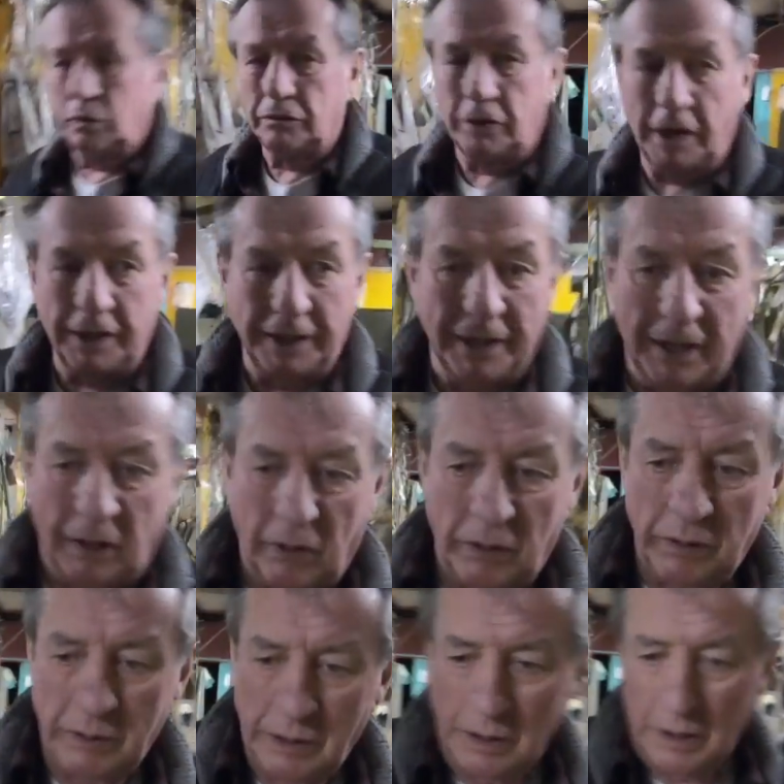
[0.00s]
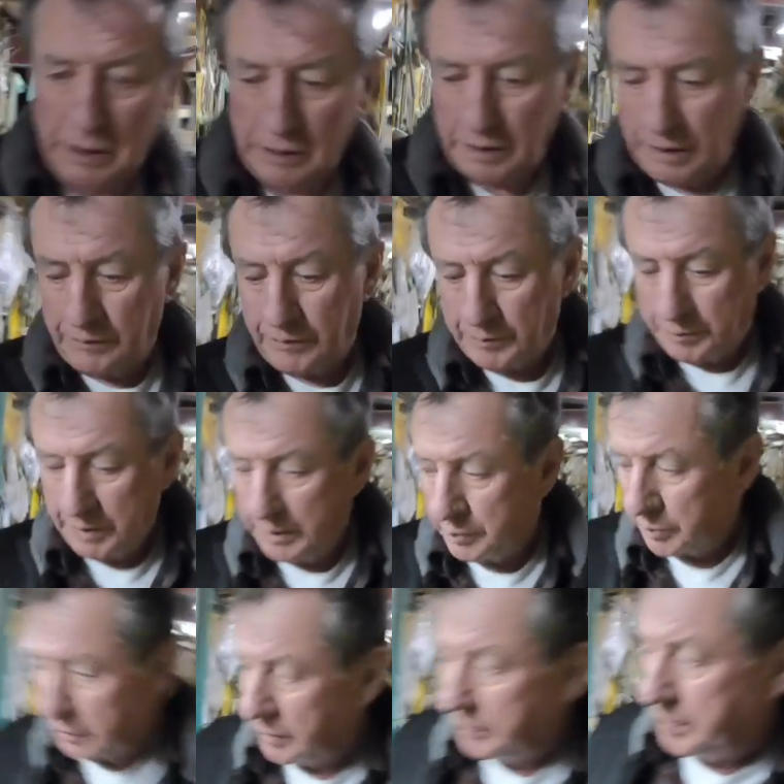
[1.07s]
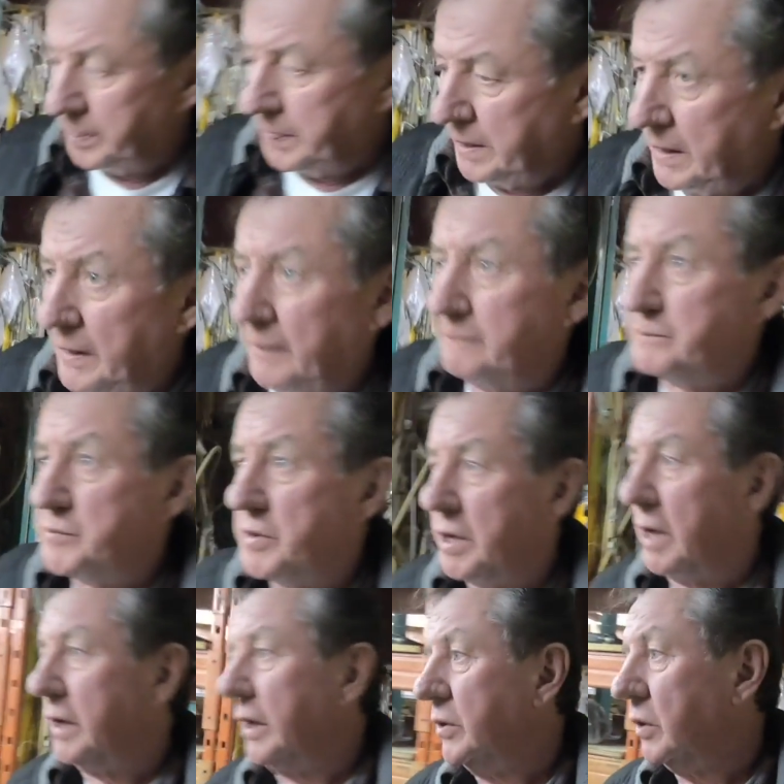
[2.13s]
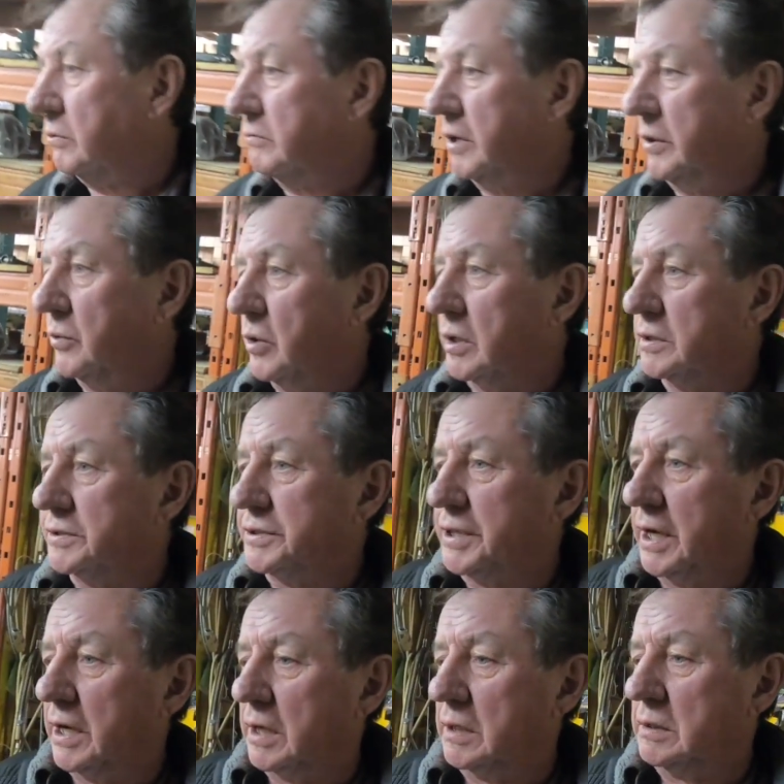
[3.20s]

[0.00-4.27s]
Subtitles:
right now to different people that I don't really want to sell.